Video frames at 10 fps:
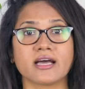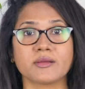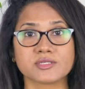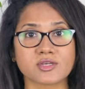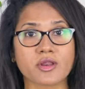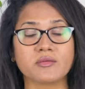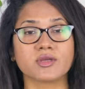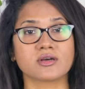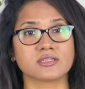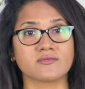I'm sorry
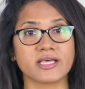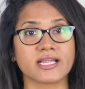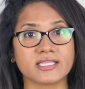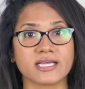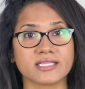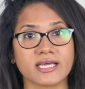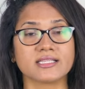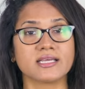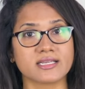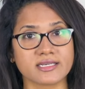because of
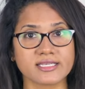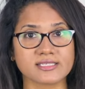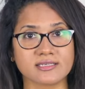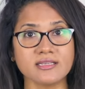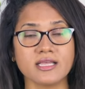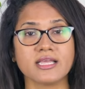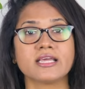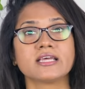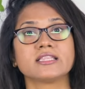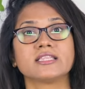that
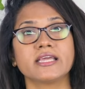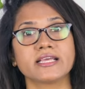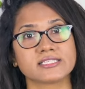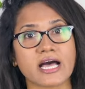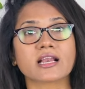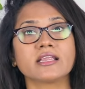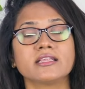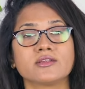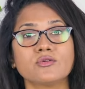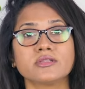reason, they exactly
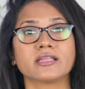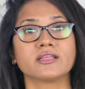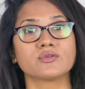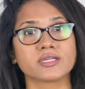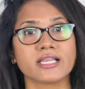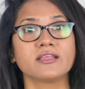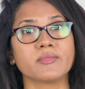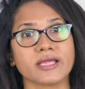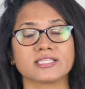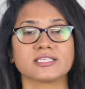know that you really
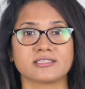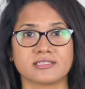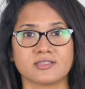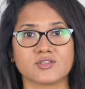meant it.